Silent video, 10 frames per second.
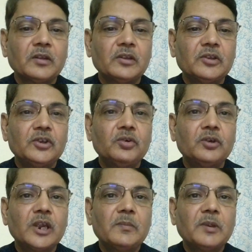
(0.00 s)

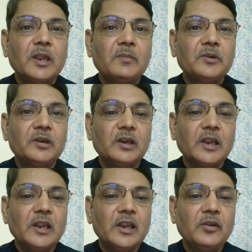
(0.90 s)
genotype capital
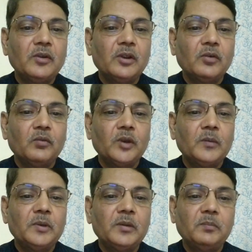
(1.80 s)
AA will
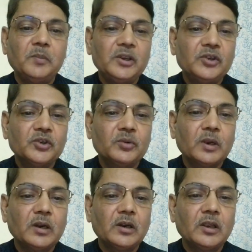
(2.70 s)
be P
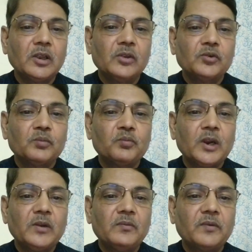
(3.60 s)
square. So
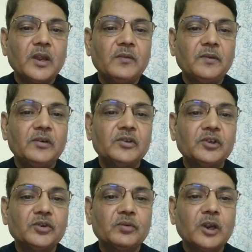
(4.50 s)
0.5, its
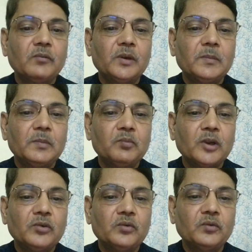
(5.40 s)
square will be
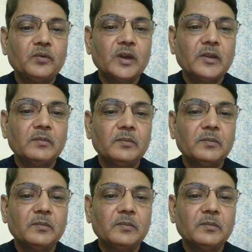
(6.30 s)
0.25.